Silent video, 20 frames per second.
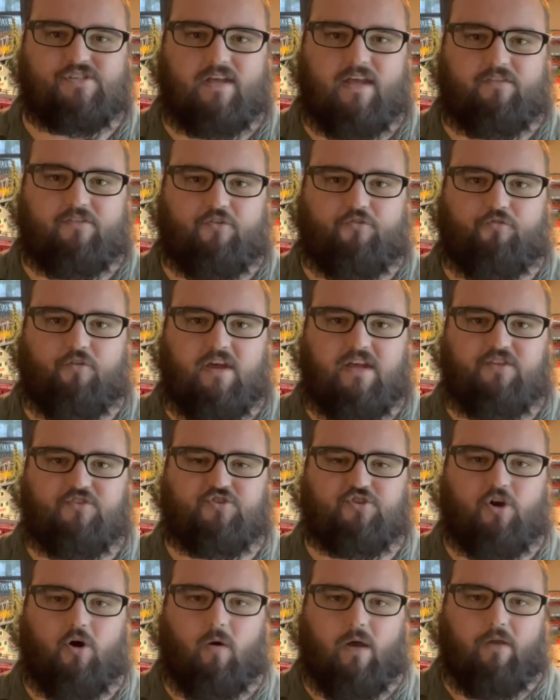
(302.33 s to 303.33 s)
at the train
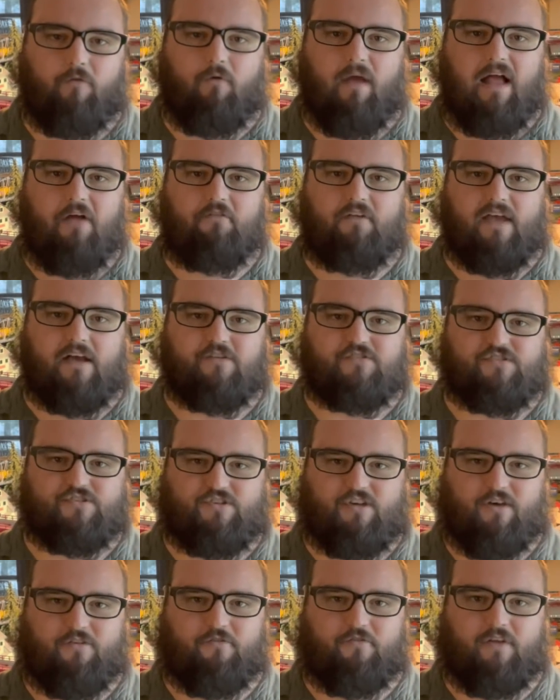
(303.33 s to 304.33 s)
show in Roundhouse
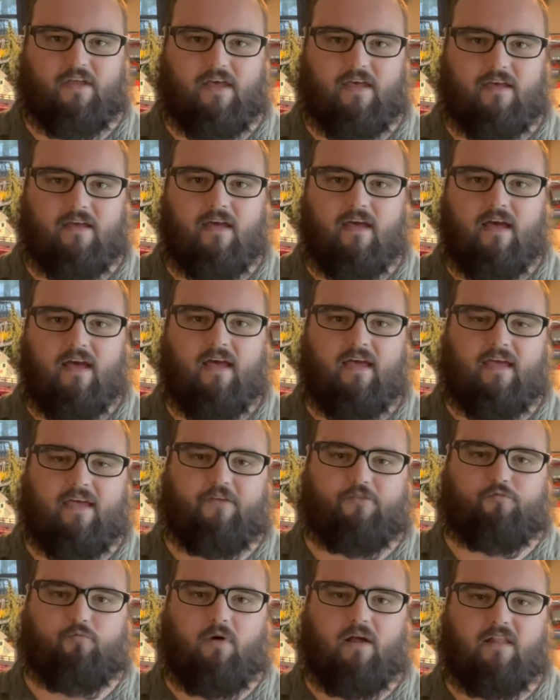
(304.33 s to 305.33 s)
the other day,
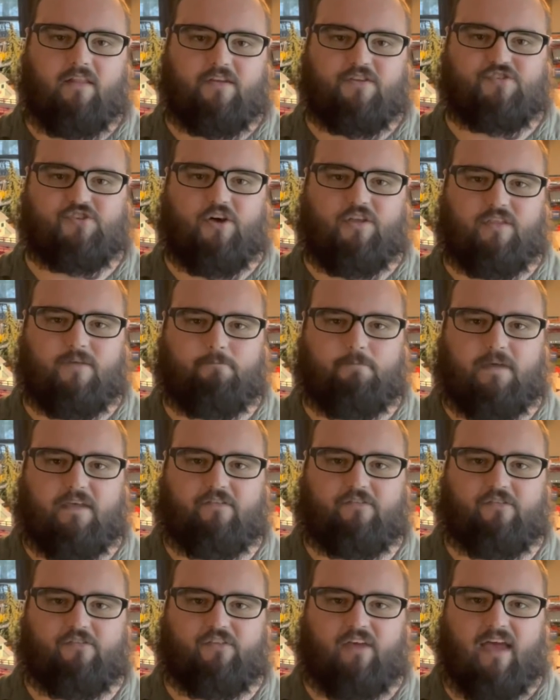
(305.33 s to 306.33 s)
as well as all the
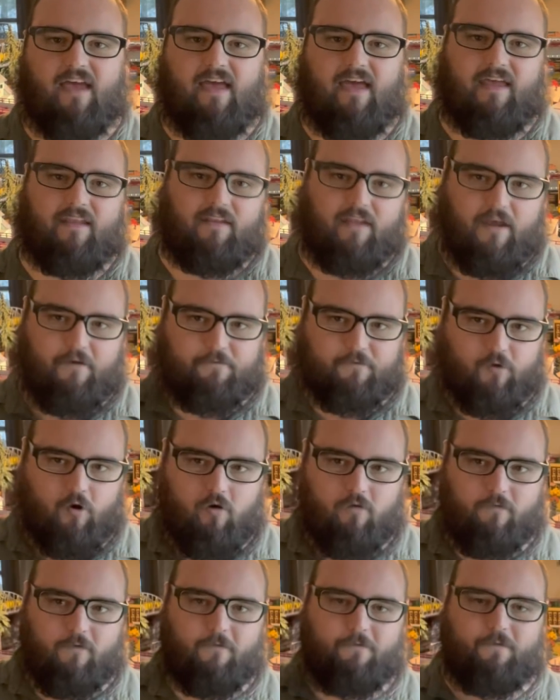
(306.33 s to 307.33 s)
pieces I had left
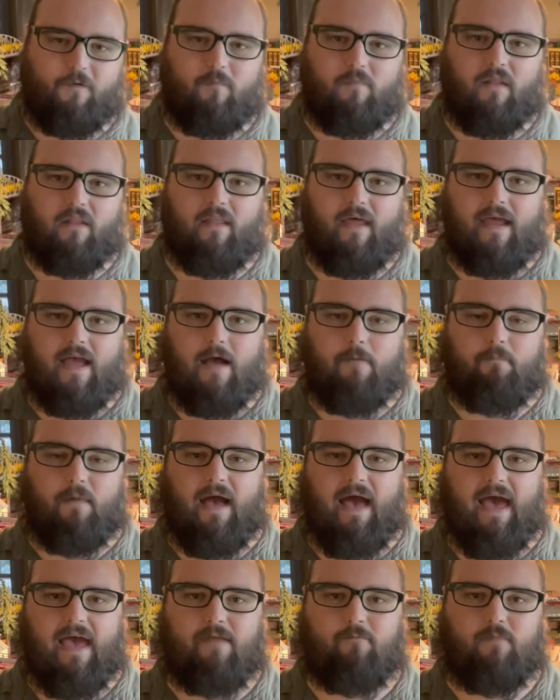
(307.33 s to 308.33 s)
over from the layout
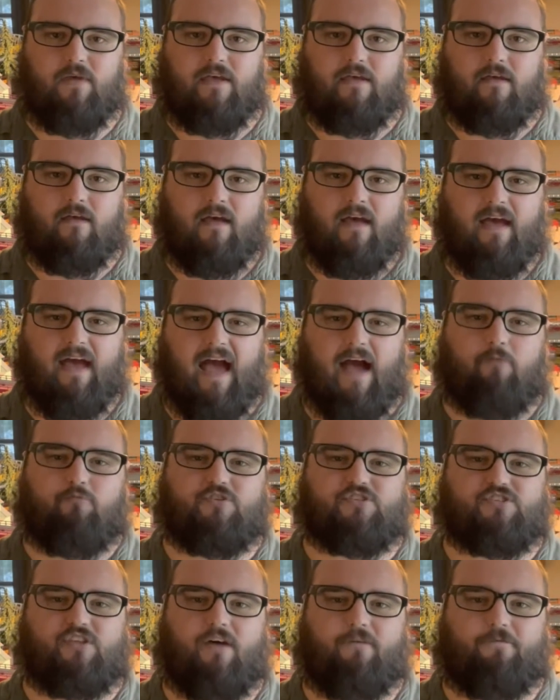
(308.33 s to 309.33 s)
behind me. I
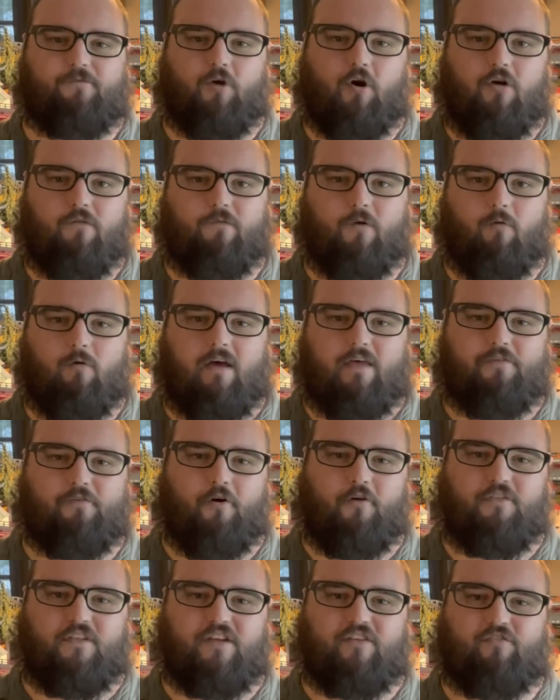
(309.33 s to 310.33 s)
was left over with
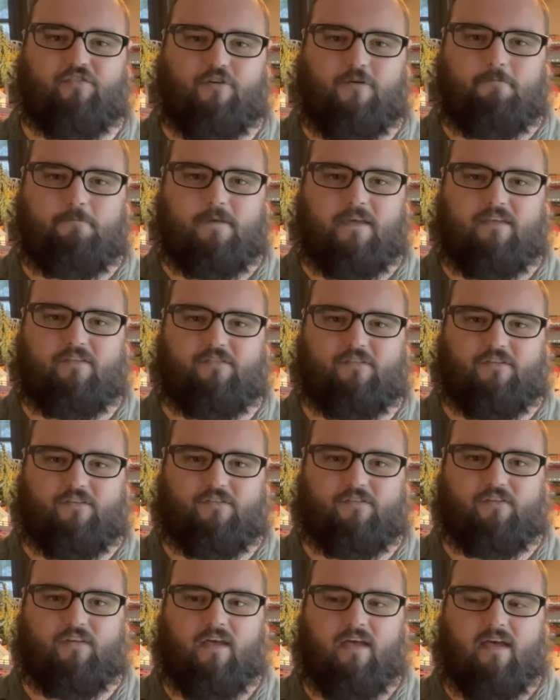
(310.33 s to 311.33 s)
only 2
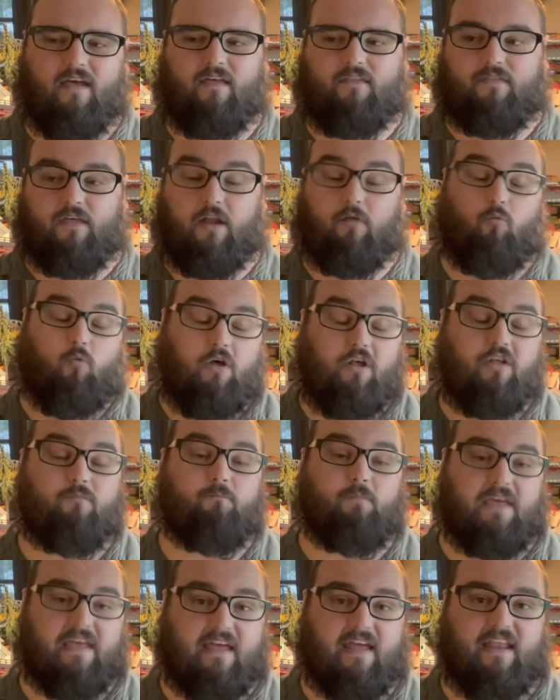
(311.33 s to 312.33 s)
pieces that will
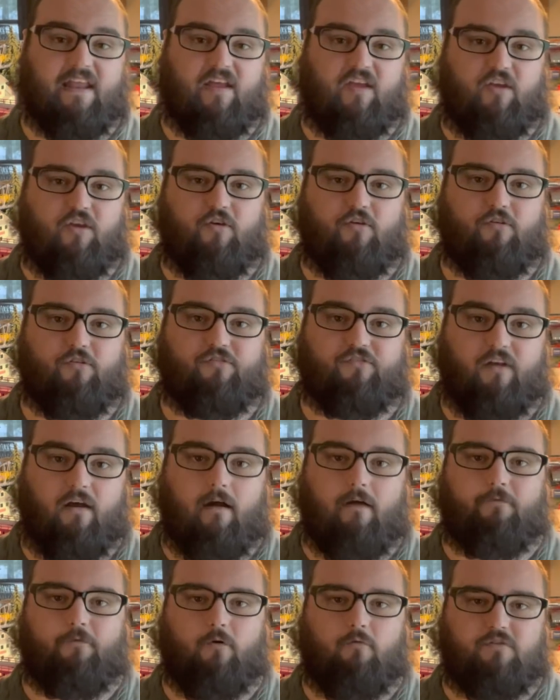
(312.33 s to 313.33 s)
be getting used,
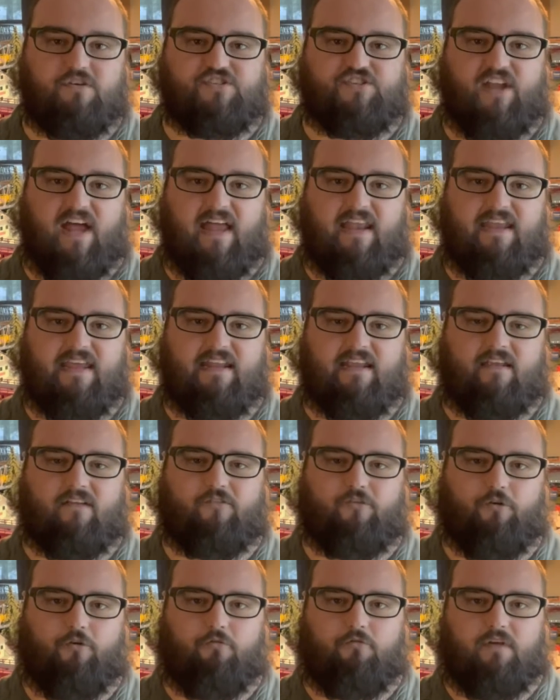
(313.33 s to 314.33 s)
however was not needed
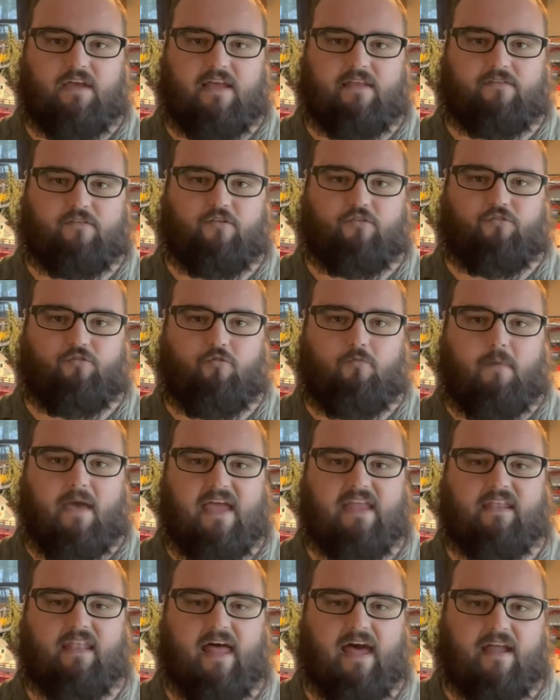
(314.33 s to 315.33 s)
to create the 2
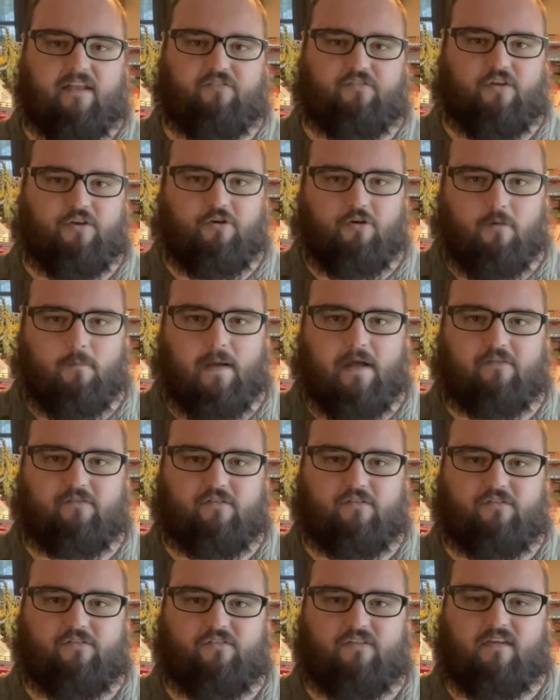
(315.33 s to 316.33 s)
main lines that you're about
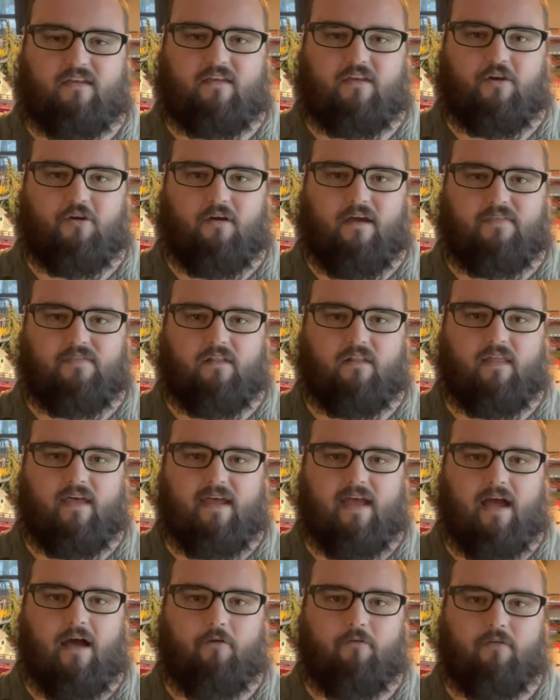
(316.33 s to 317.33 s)
to see here on the
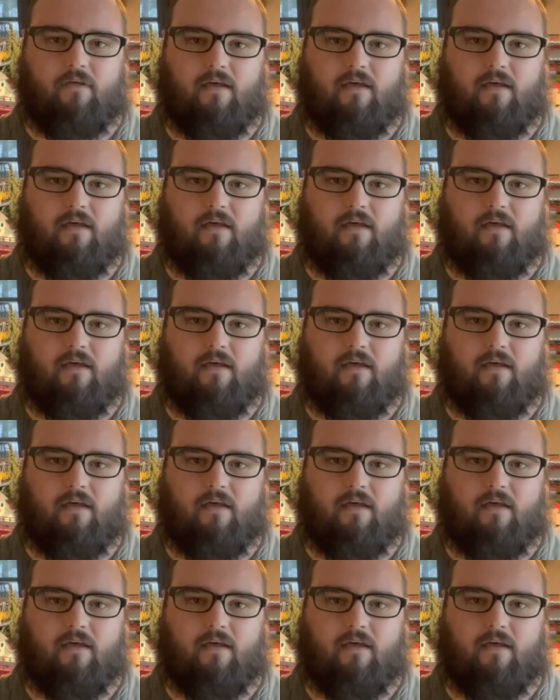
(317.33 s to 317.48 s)
layout.